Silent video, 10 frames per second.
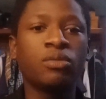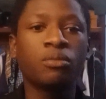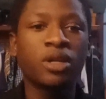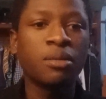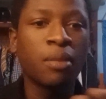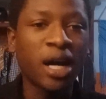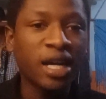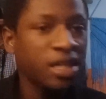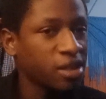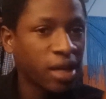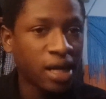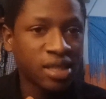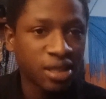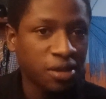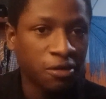the market
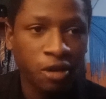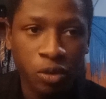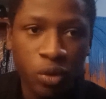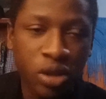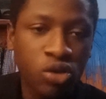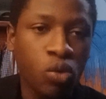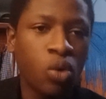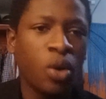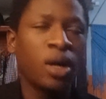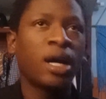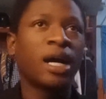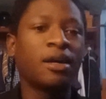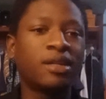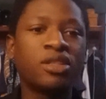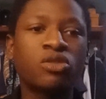reacts in different ways. So
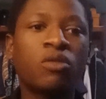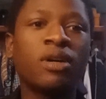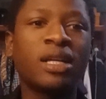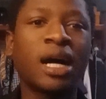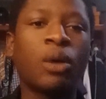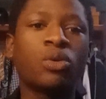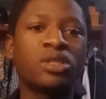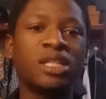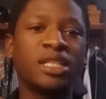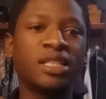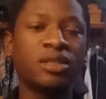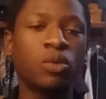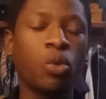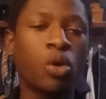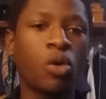I discovered that I was
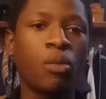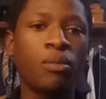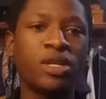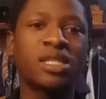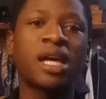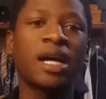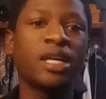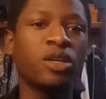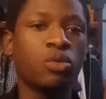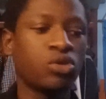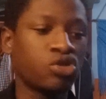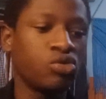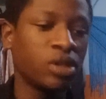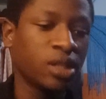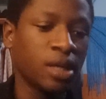learning what Mr. A was
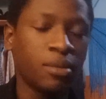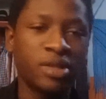doing.